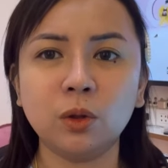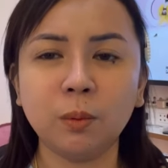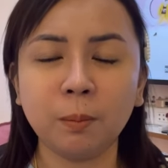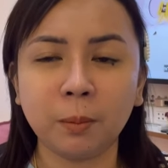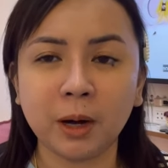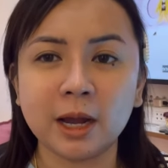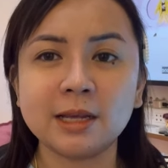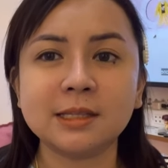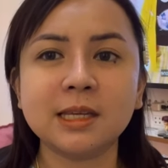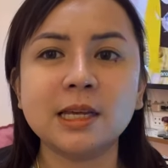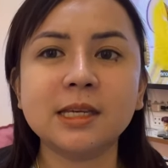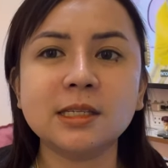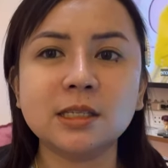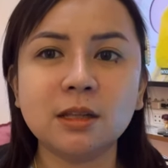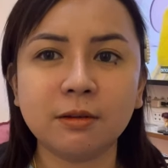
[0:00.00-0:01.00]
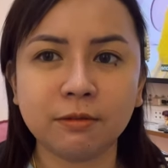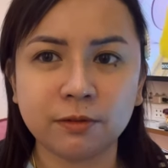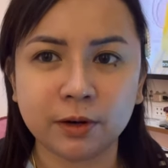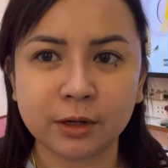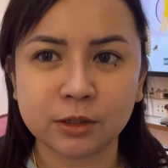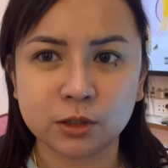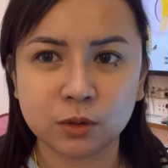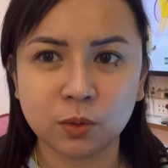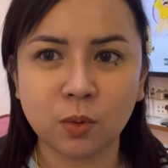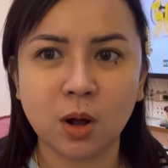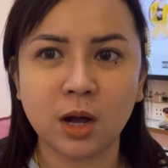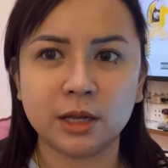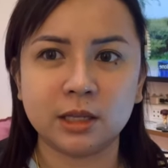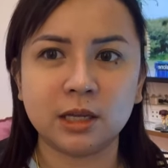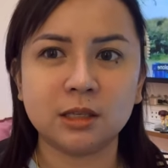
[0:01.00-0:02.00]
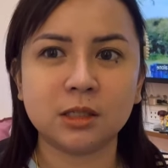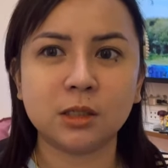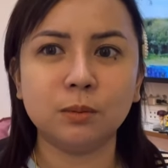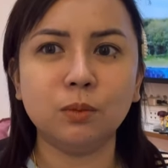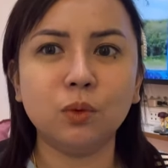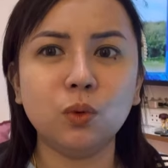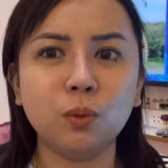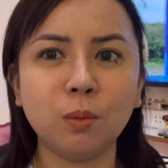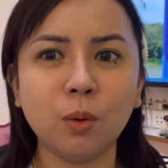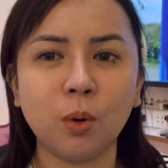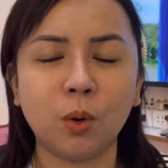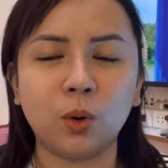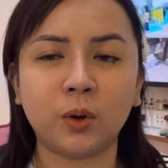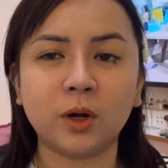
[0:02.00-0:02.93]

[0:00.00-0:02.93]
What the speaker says: to press is the first one. It's Moomoo.